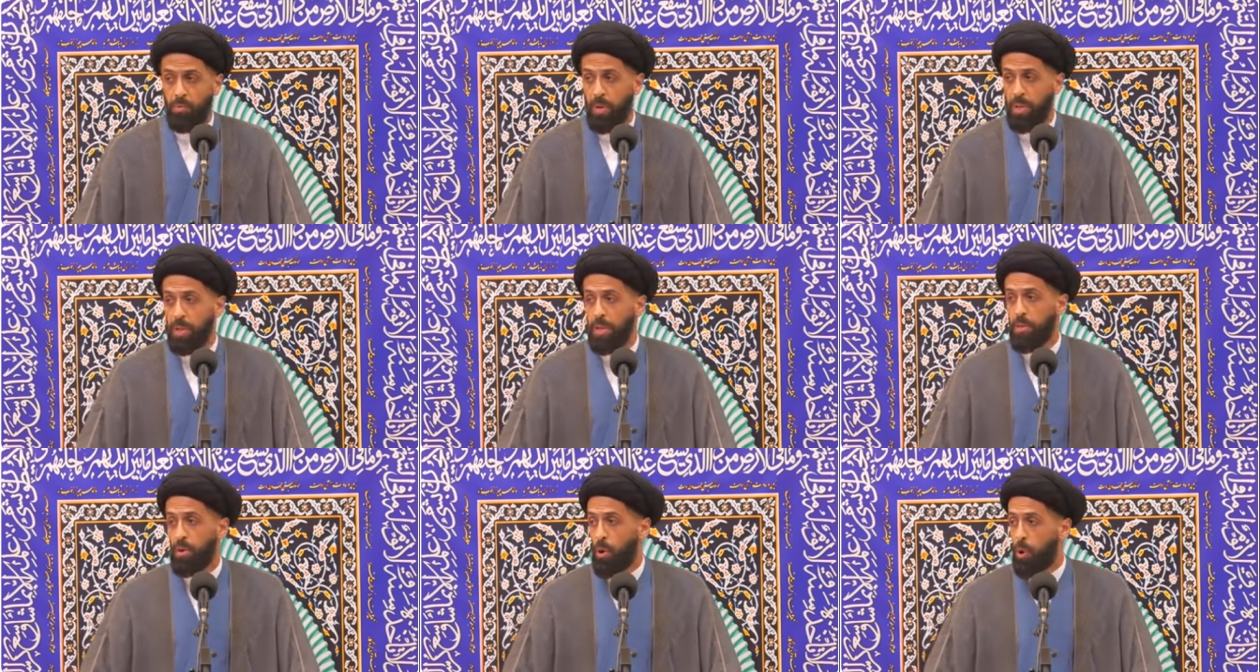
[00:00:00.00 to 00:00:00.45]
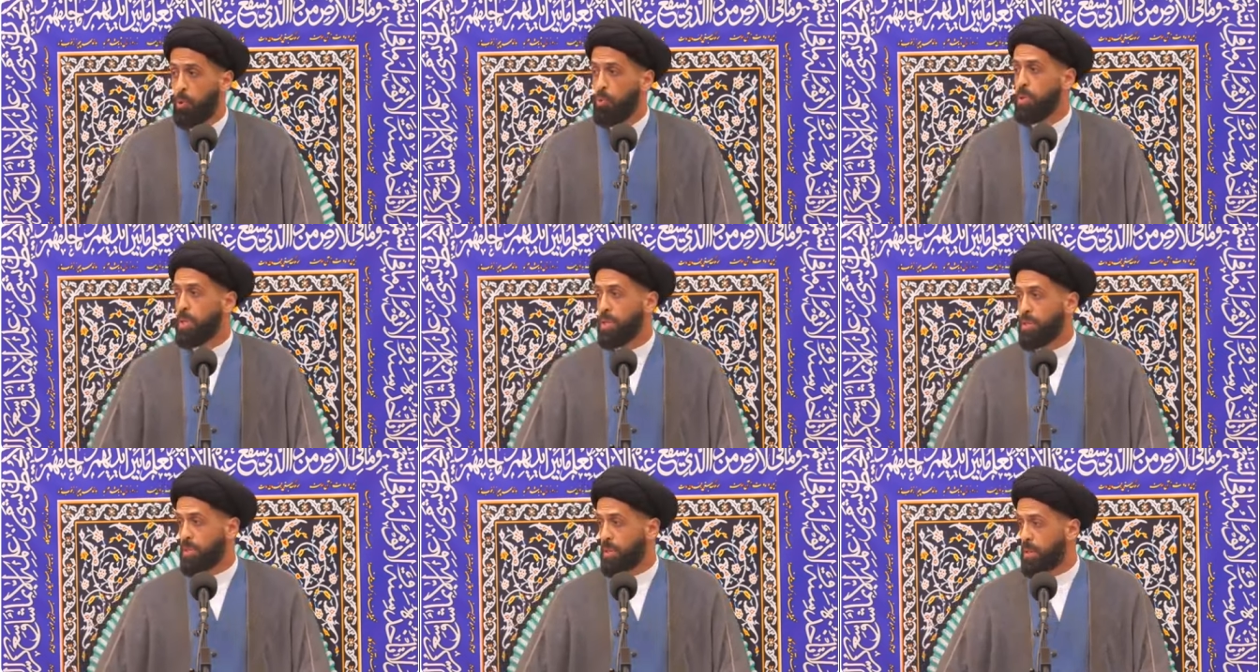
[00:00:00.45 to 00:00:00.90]
really the
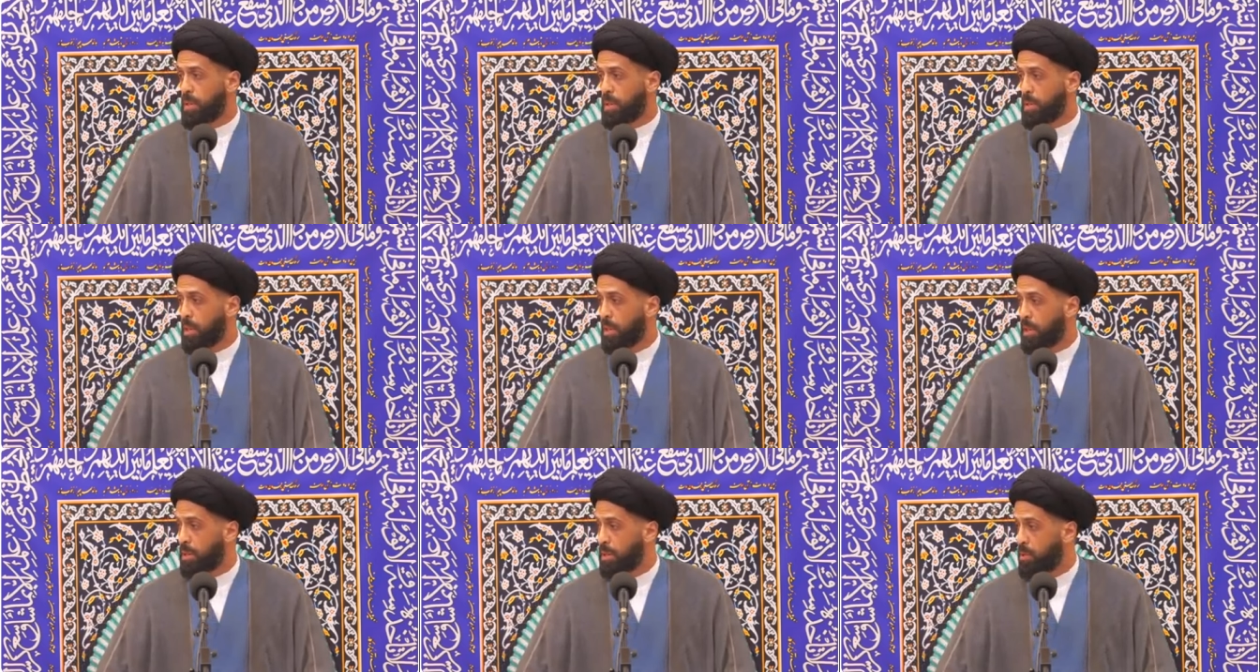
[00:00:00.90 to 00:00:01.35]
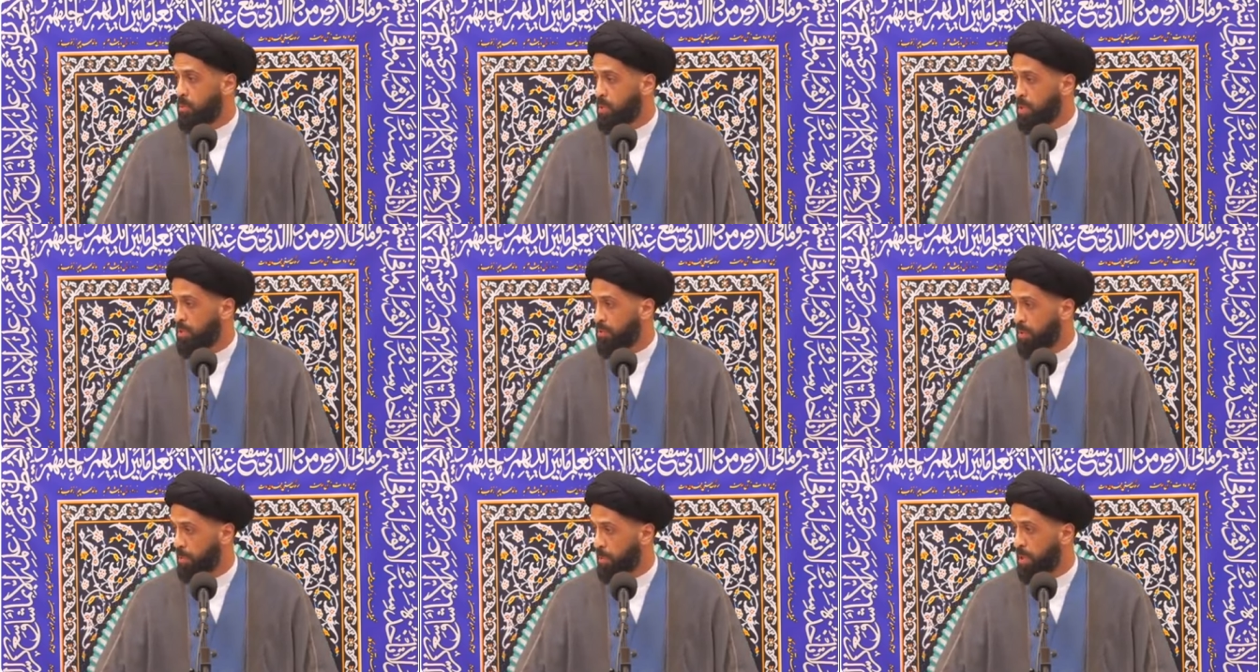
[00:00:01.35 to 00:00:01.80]
only city that he
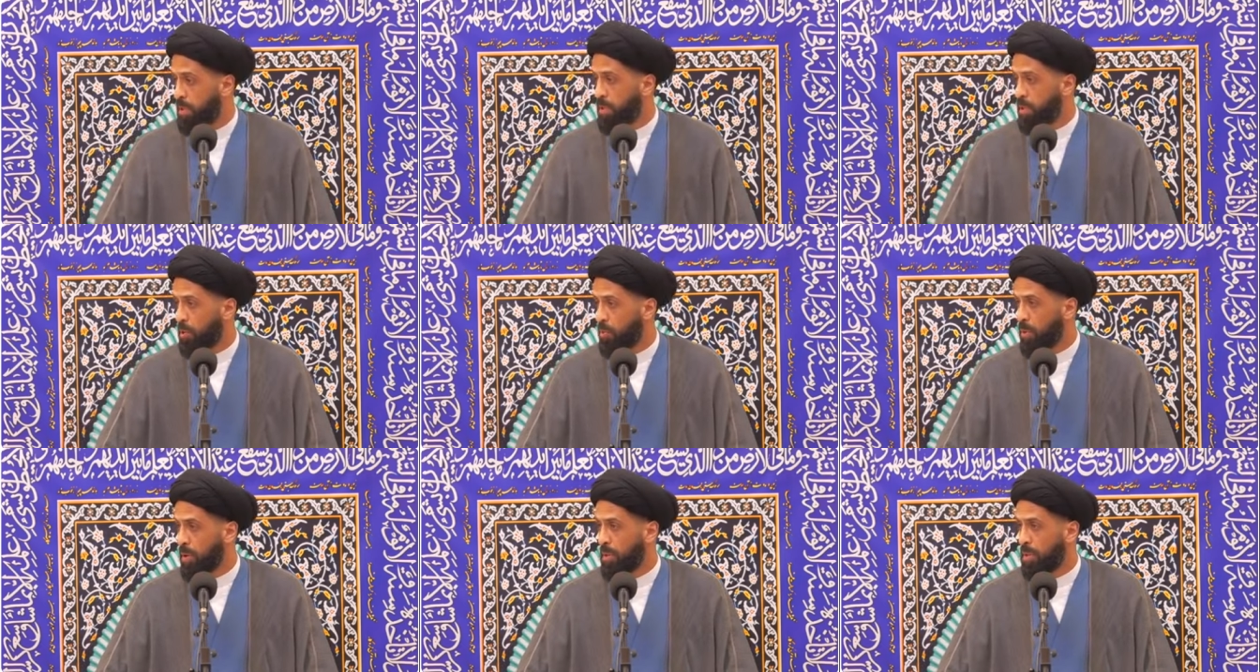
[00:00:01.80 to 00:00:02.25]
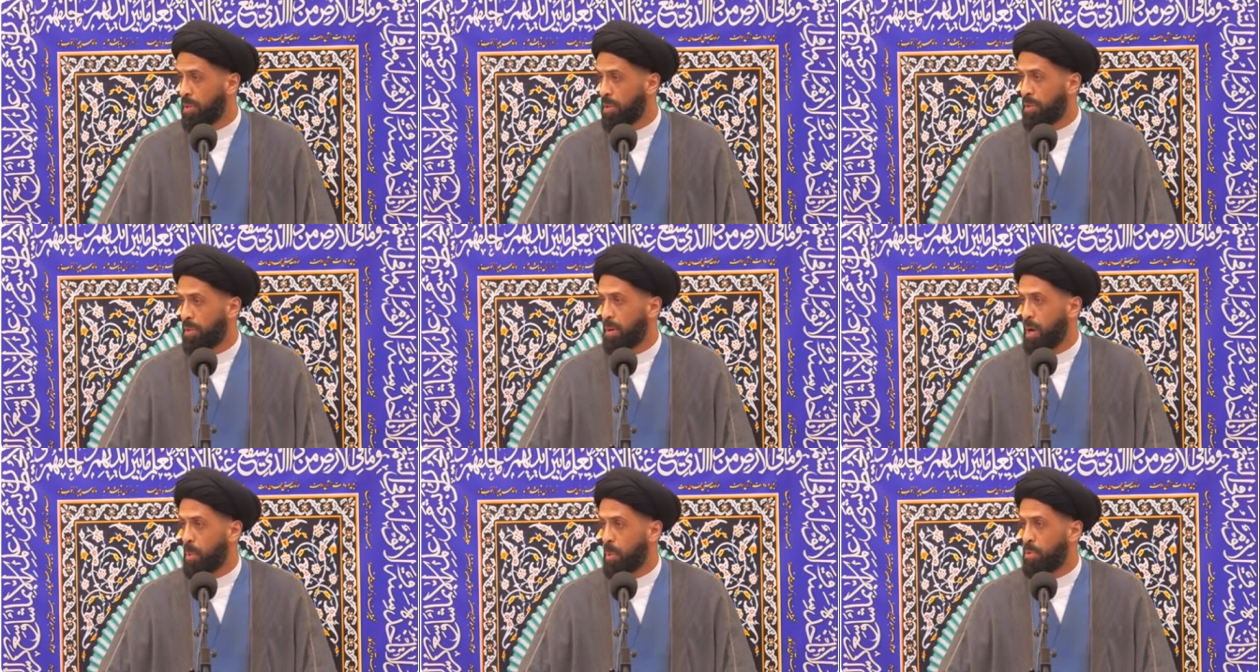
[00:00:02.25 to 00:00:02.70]
was familiar with
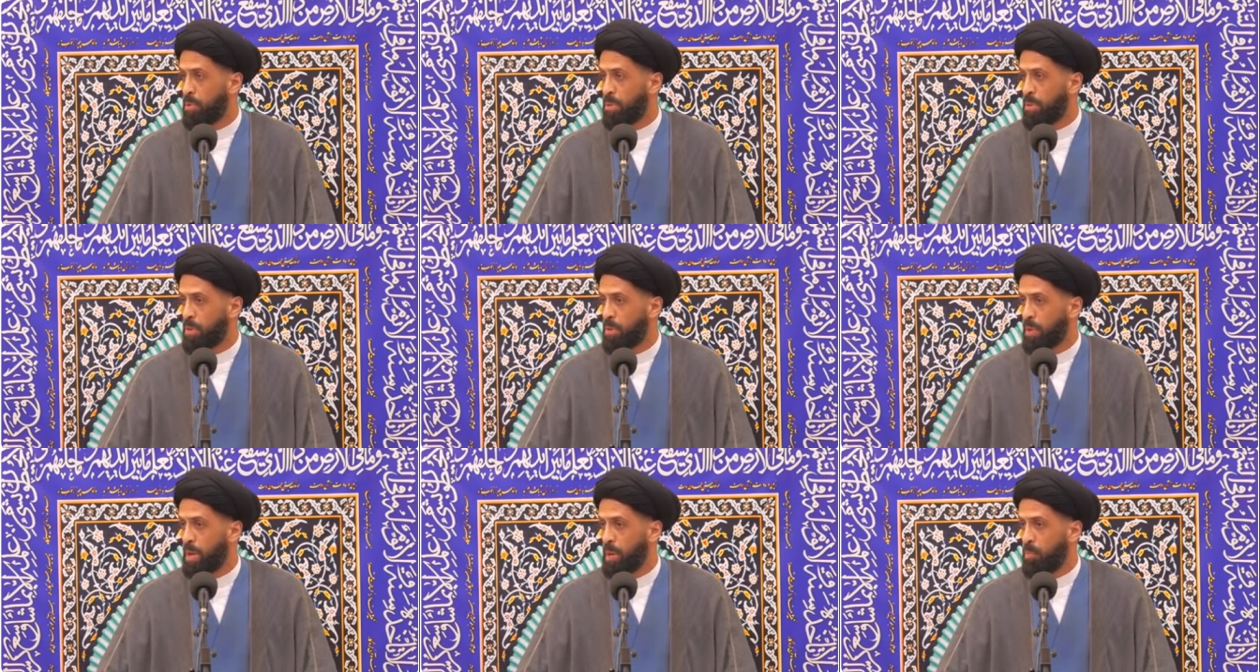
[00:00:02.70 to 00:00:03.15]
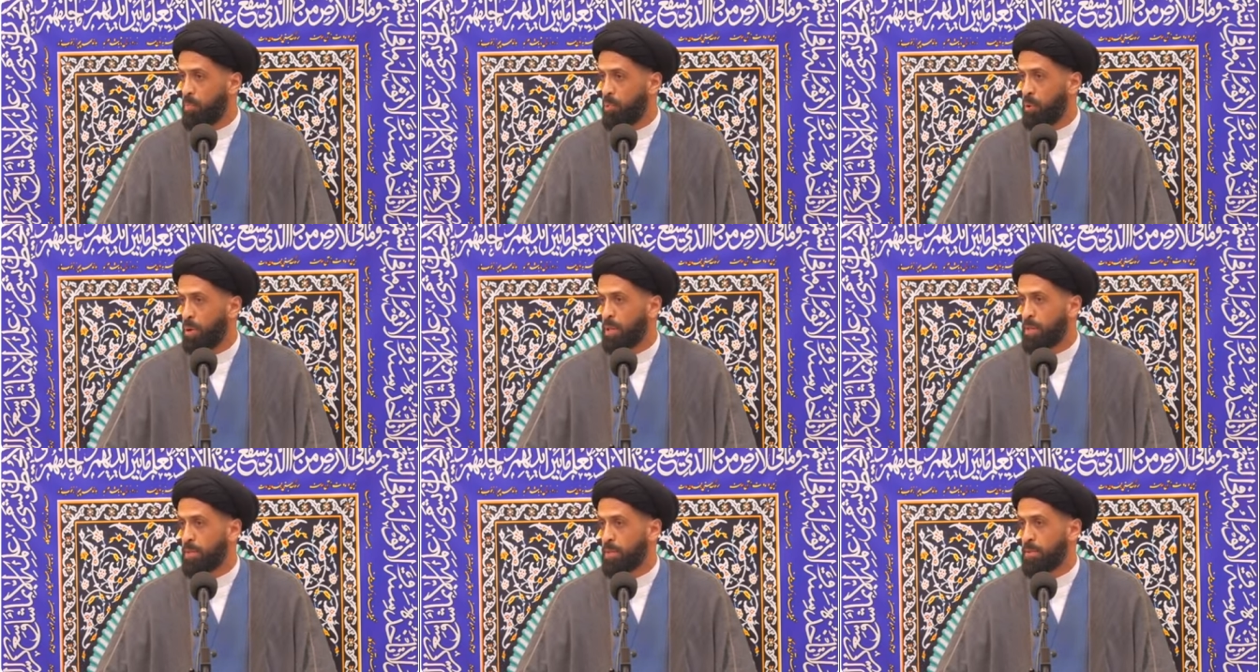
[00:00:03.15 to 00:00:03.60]
up until that
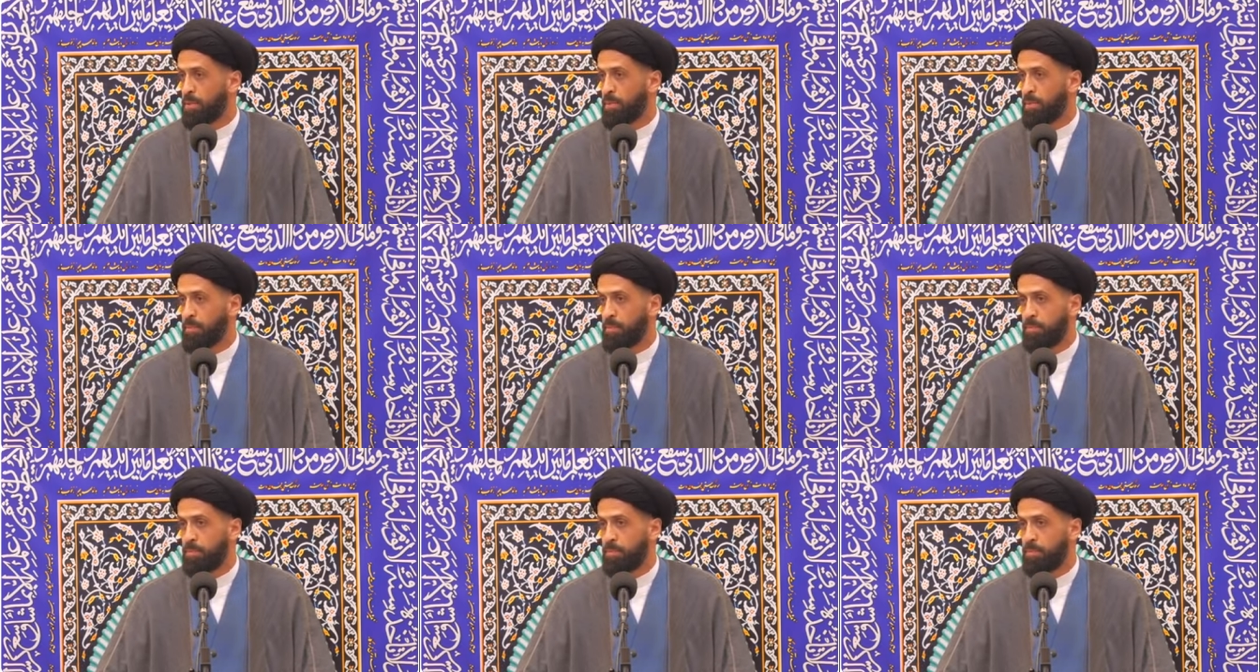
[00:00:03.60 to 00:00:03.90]
point,